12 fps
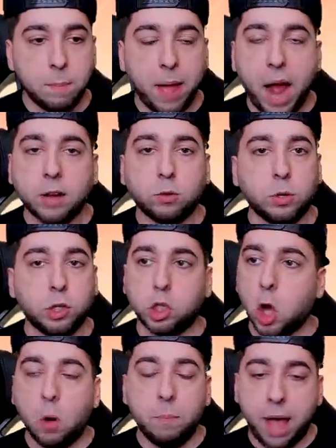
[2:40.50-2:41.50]
The packs were
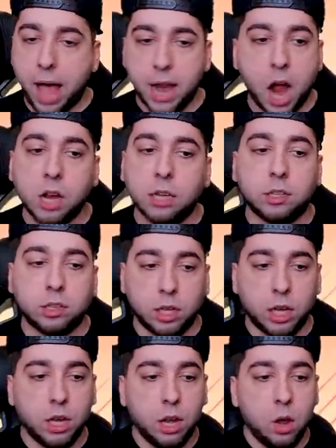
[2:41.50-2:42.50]
so bad,
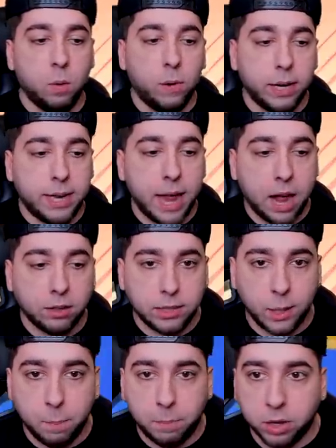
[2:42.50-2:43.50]
honestly. We're down
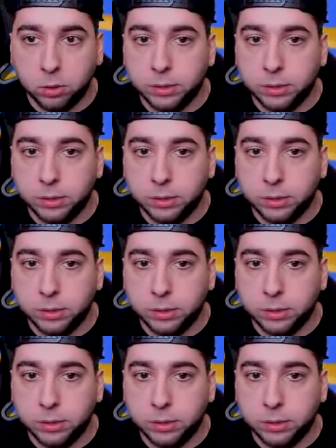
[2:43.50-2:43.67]
to the bundle